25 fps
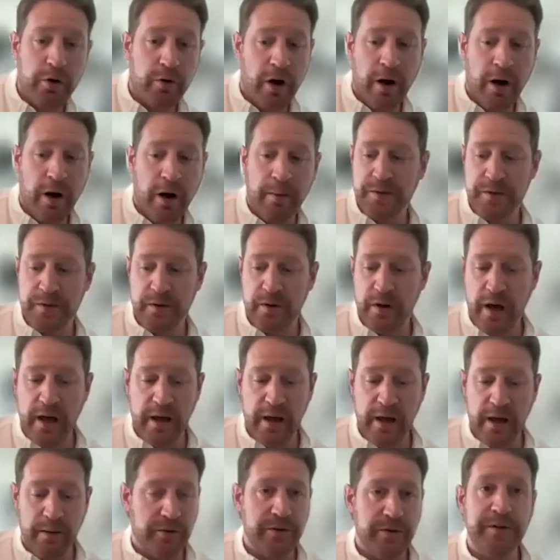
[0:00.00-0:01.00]
programmers that
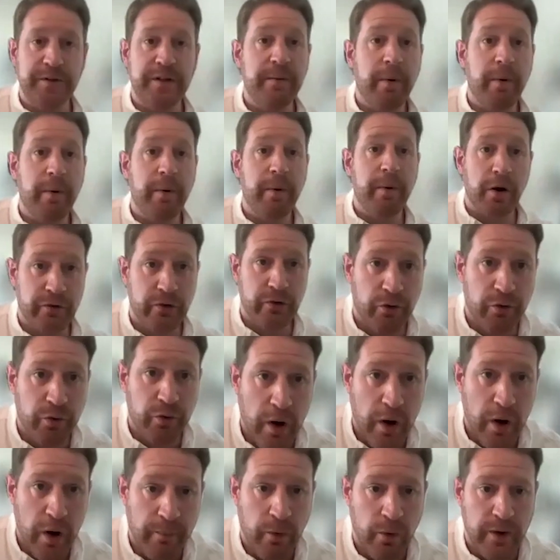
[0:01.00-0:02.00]
are able to debug
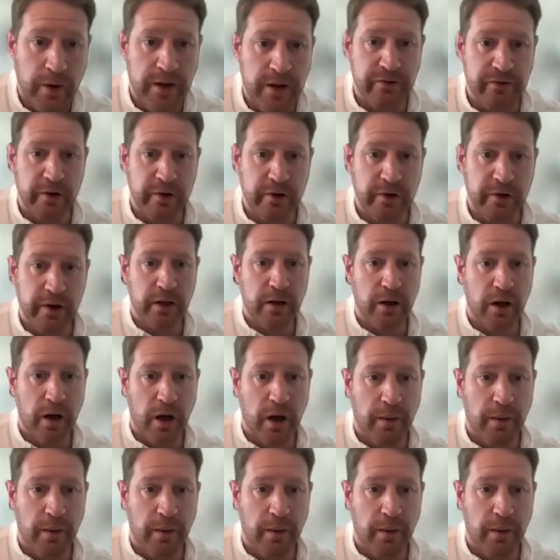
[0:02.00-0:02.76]
software more easily.